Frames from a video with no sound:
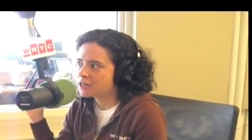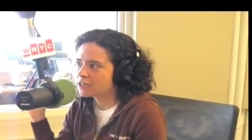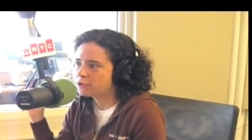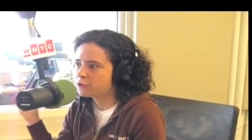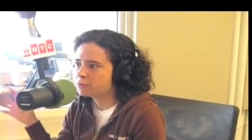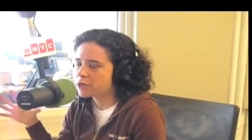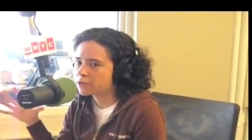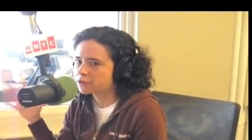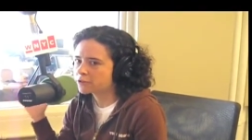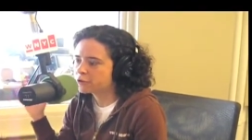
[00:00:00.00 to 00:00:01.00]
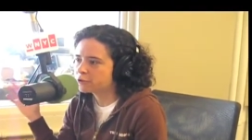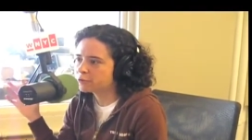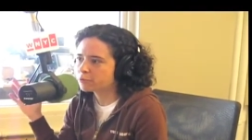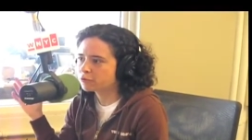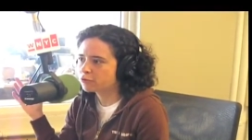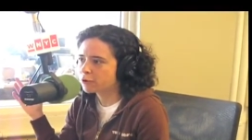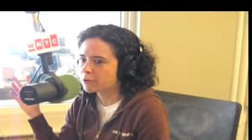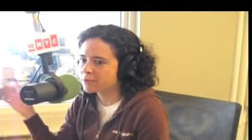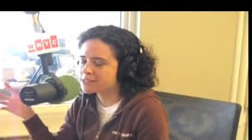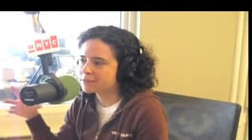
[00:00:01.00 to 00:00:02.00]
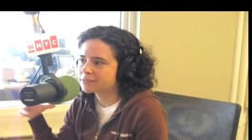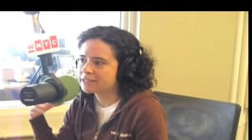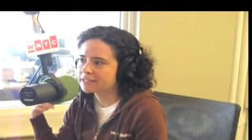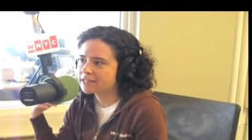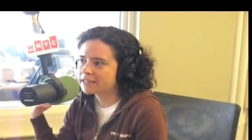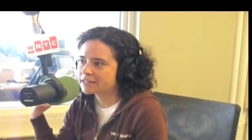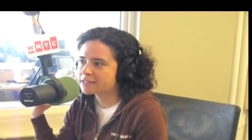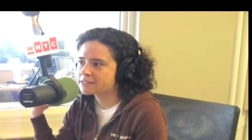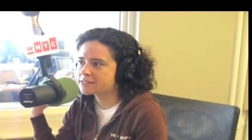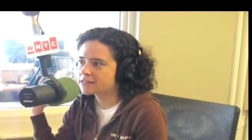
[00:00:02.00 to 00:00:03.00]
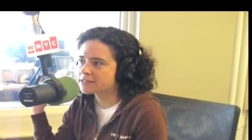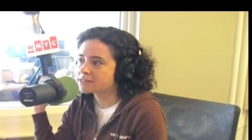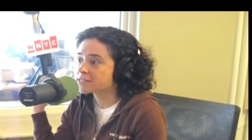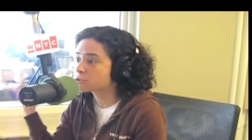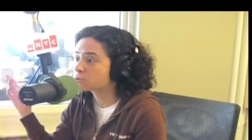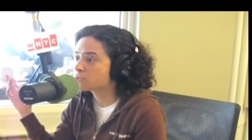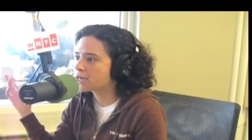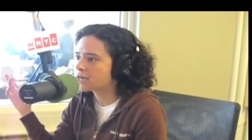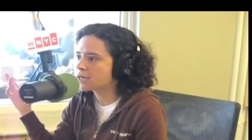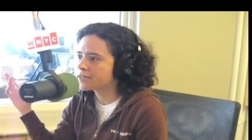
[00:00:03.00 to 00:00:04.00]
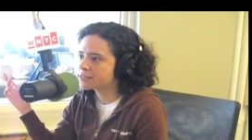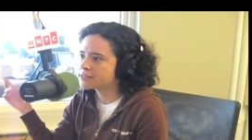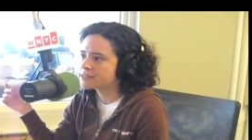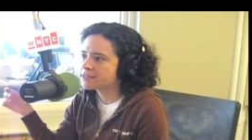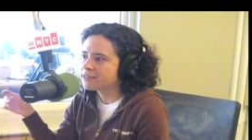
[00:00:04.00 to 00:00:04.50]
a nude model or a nude performer with something that is uh, sexualized